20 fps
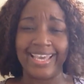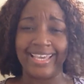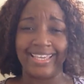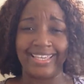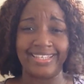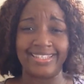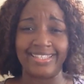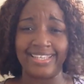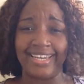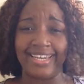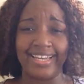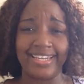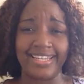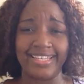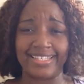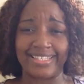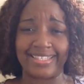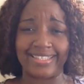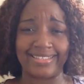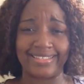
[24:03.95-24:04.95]
you see that
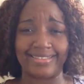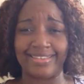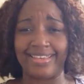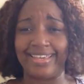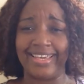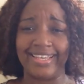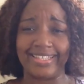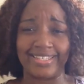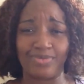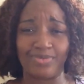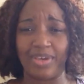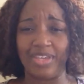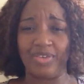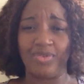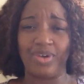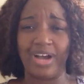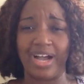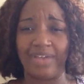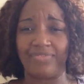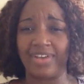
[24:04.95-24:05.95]
this case where
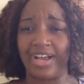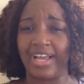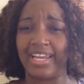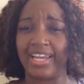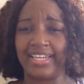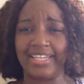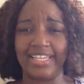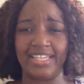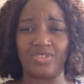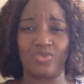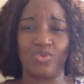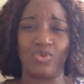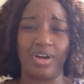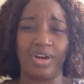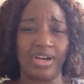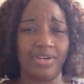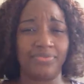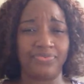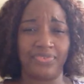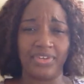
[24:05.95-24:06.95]
you have all of these
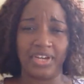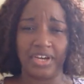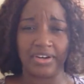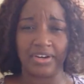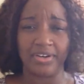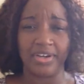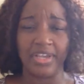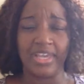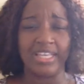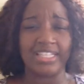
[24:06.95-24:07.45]
warfare,